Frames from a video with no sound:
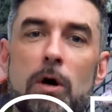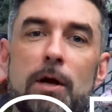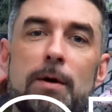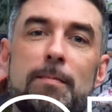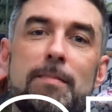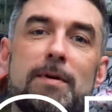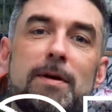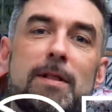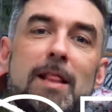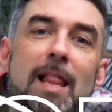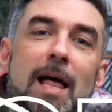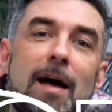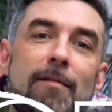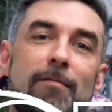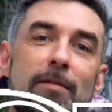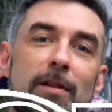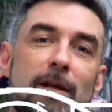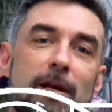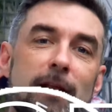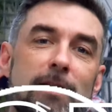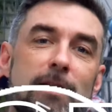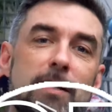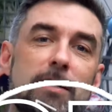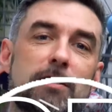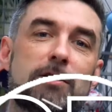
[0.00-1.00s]
gonna be
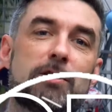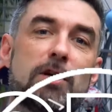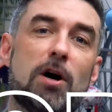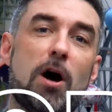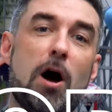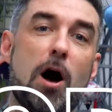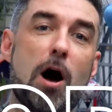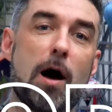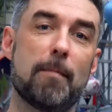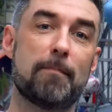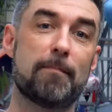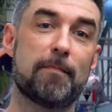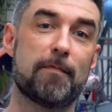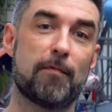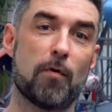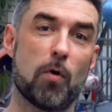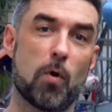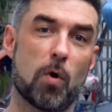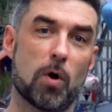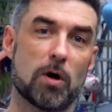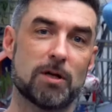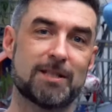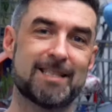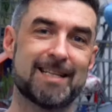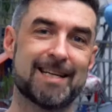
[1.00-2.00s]
leveling the top
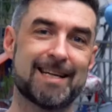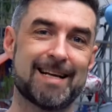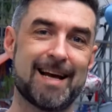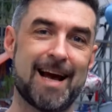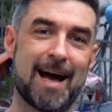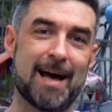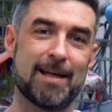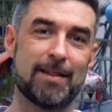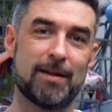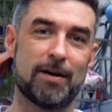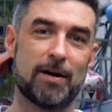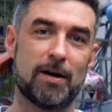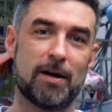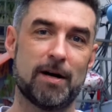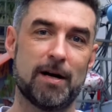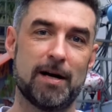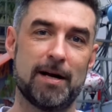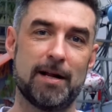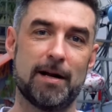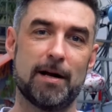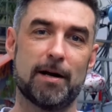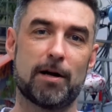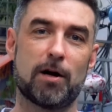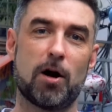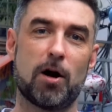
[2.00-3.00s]
four together in a